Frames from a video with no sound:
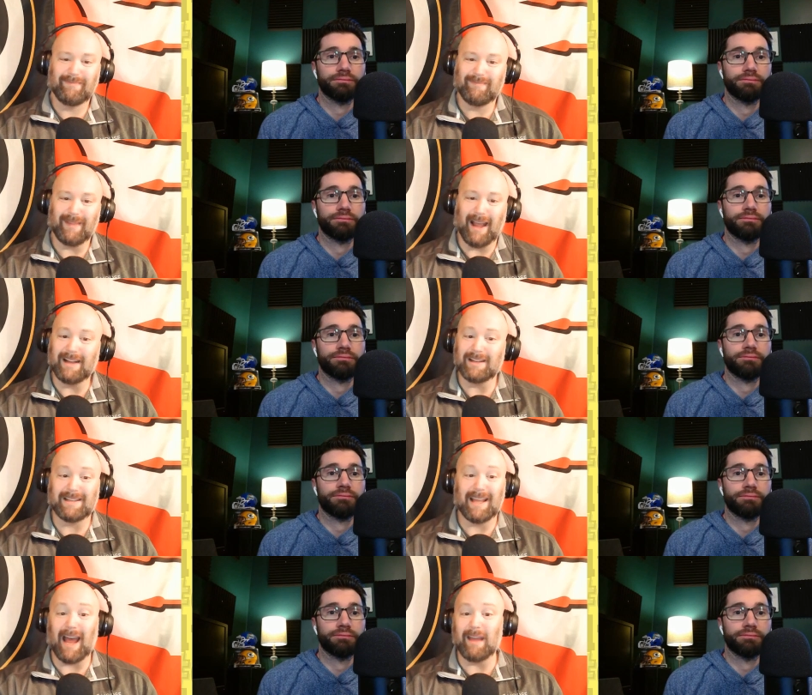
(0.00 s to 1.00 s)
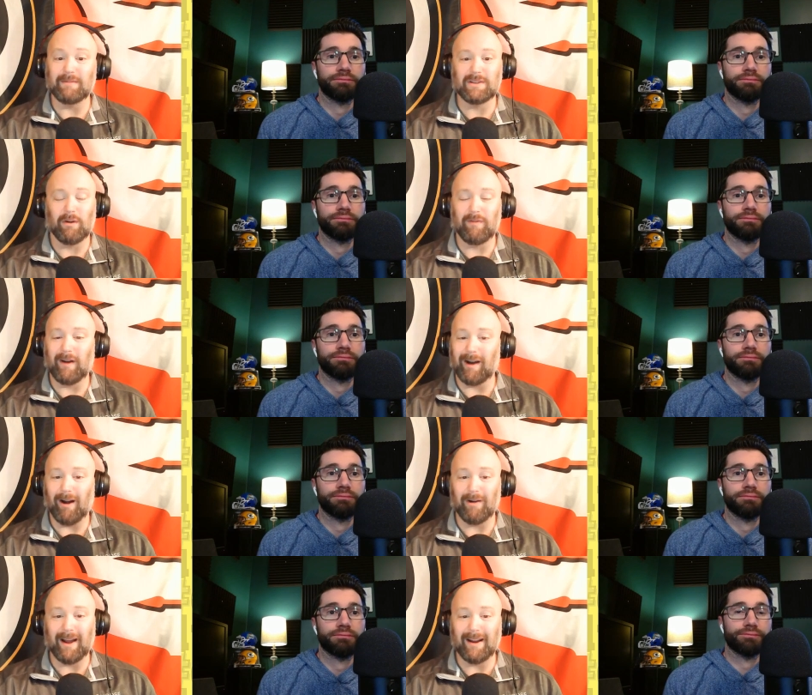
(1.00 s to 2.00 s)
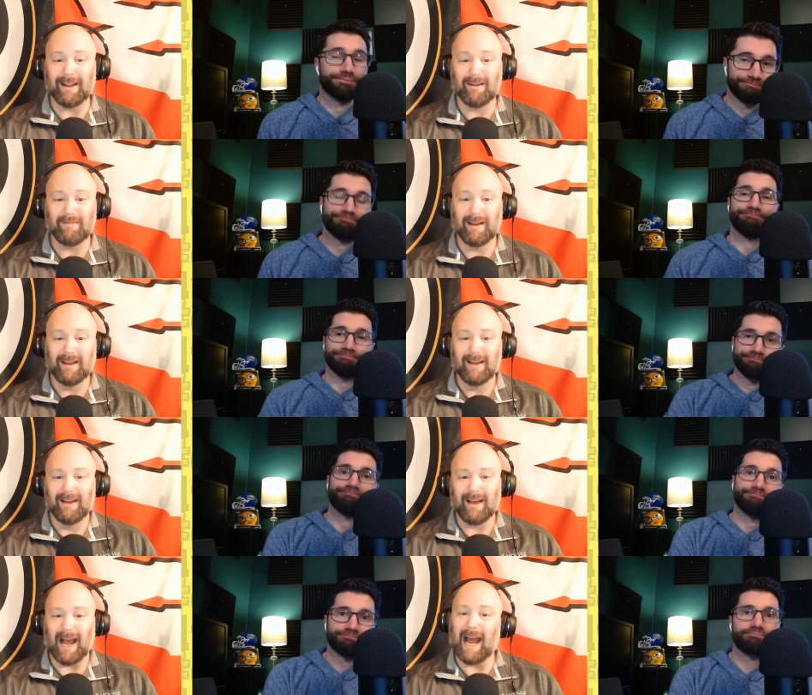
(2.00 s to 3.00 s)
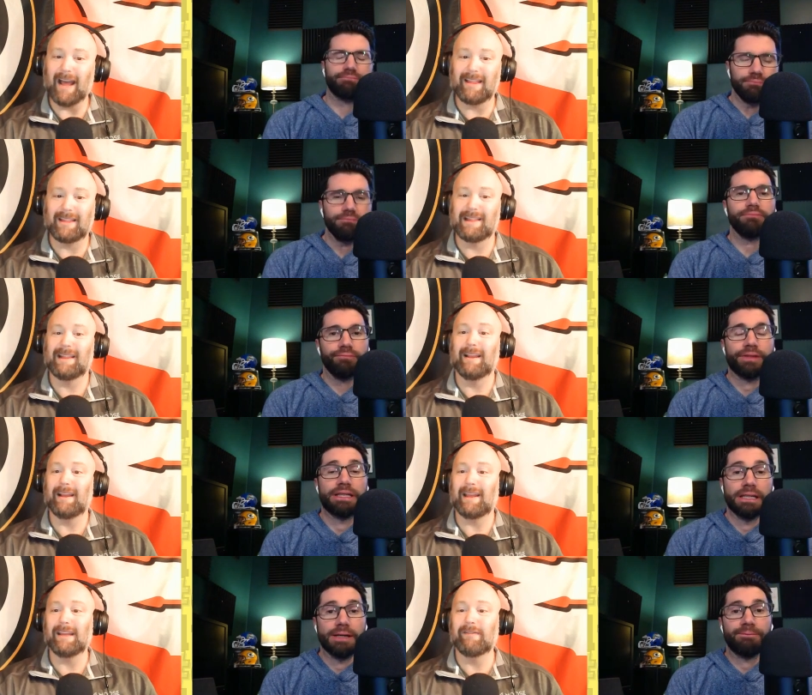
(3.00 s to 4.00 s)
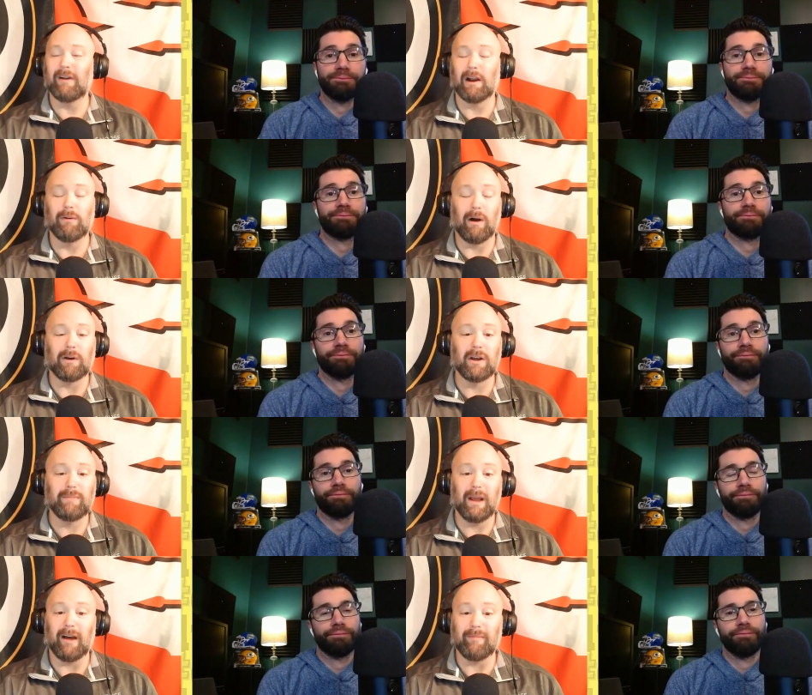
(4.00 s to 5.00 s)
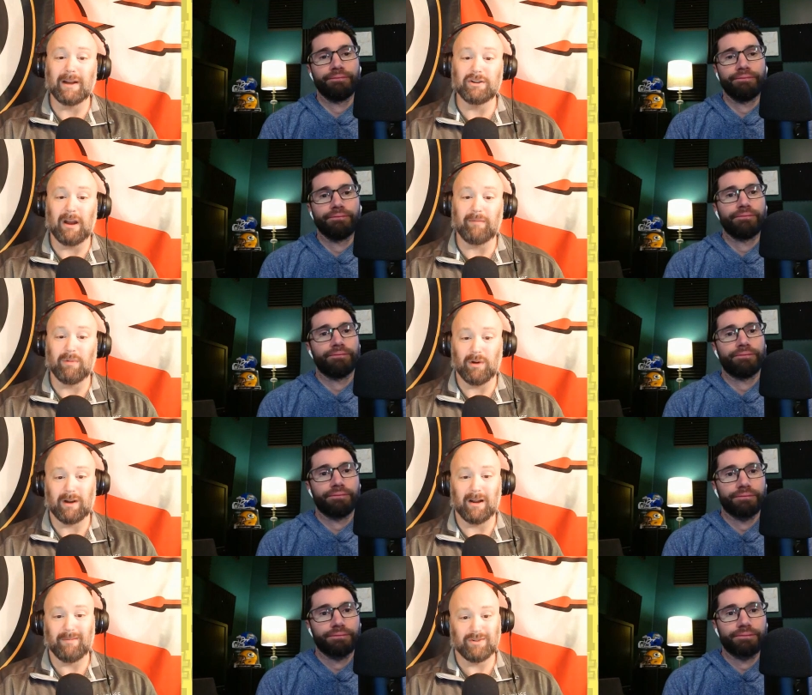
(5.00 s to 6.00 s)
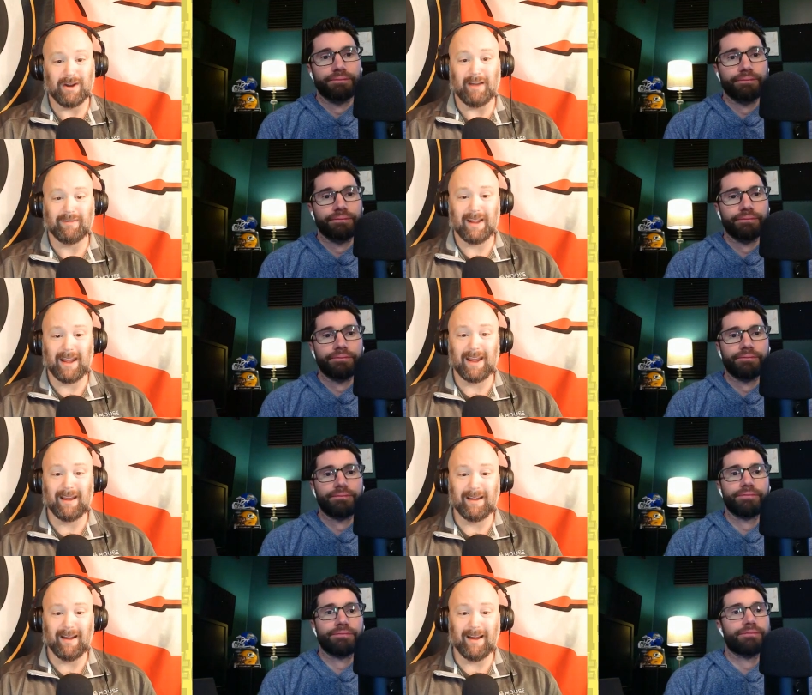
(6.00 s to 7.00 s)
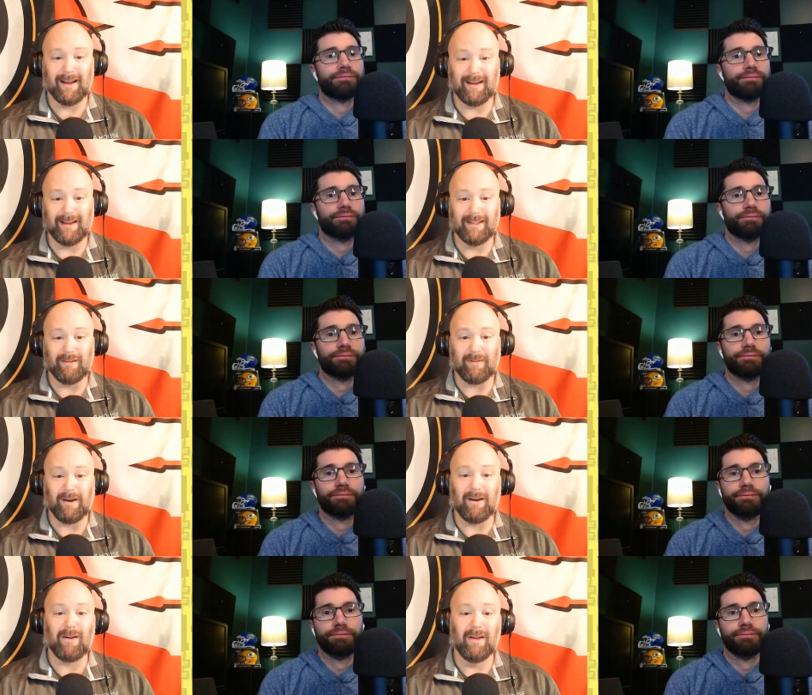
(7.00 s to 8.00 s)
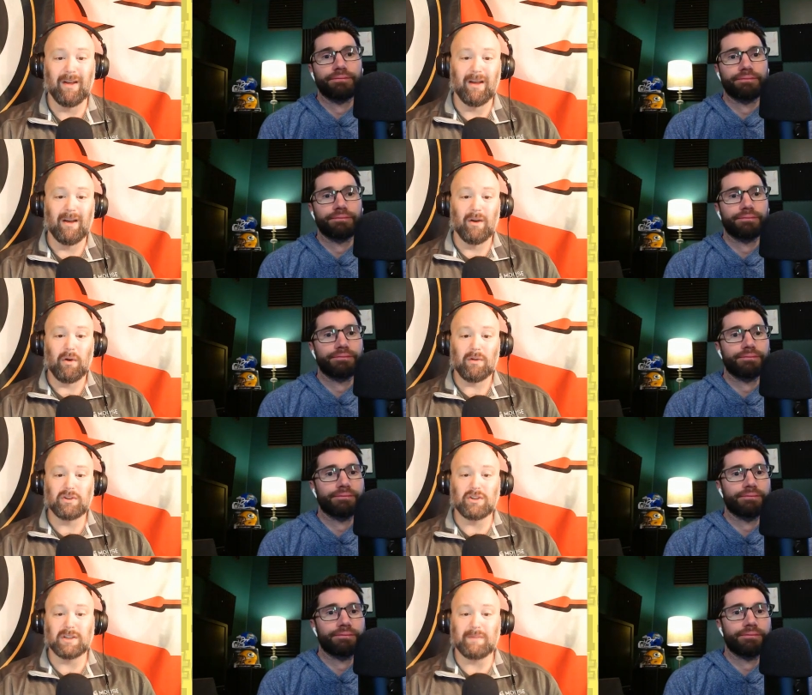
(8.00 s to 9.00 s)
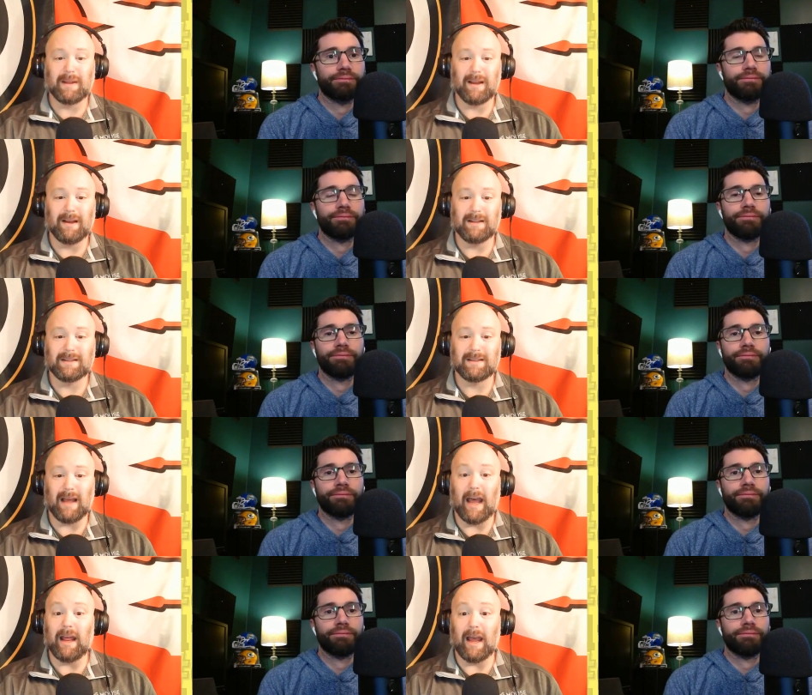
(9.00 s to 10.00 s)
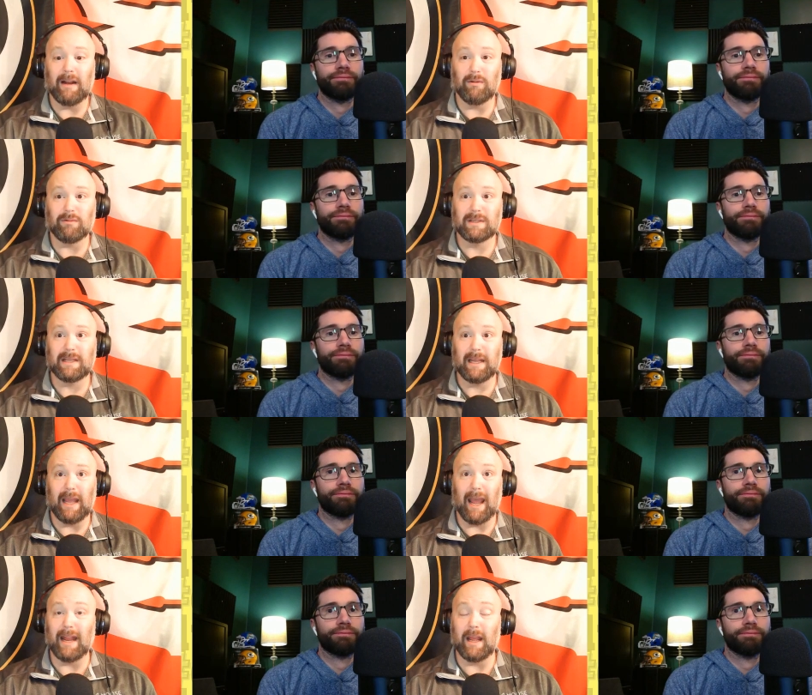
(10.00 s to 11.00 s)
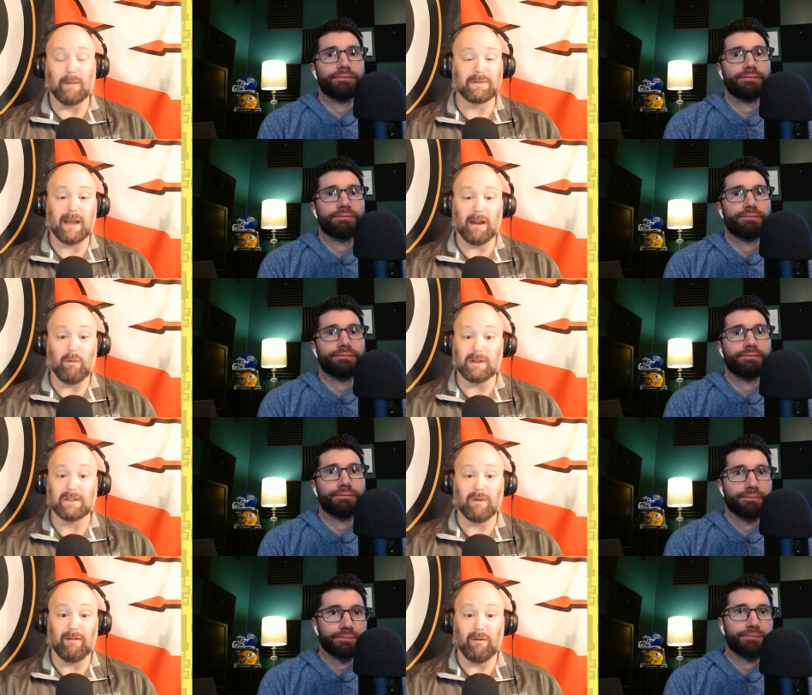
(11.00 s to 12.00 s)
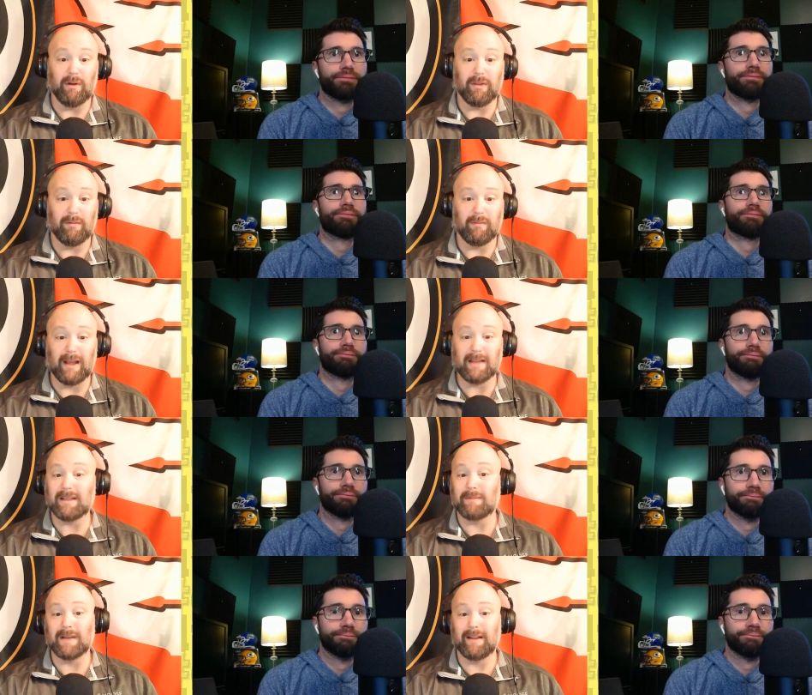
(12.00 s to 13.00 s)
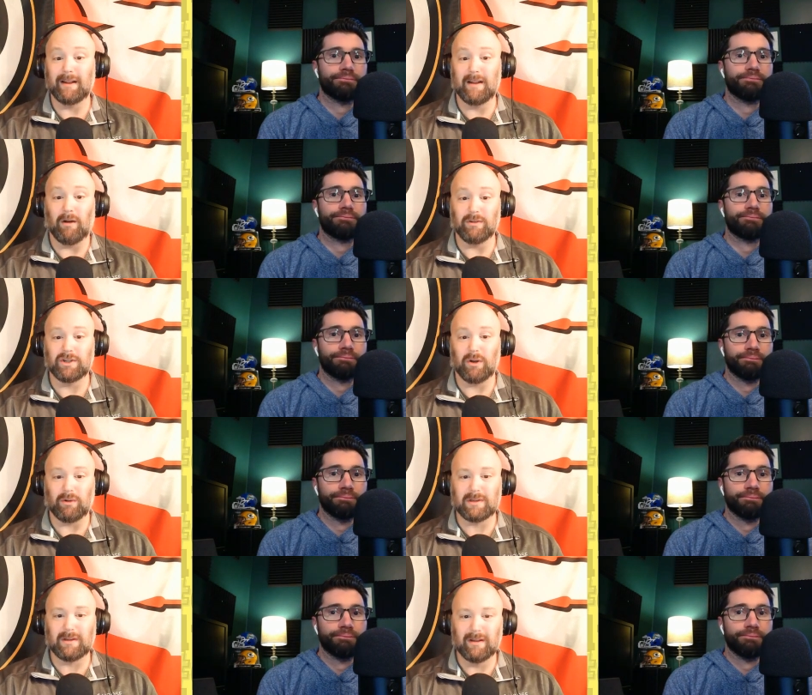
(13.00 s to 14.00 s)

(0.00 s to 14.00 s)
Speaker 1: I just, I am so far out on him. I, he very well could be off my draft board come draft day uh, in the fall just because I, I don't see any upside whatsoever with them. Less upside than Dalton Schultz.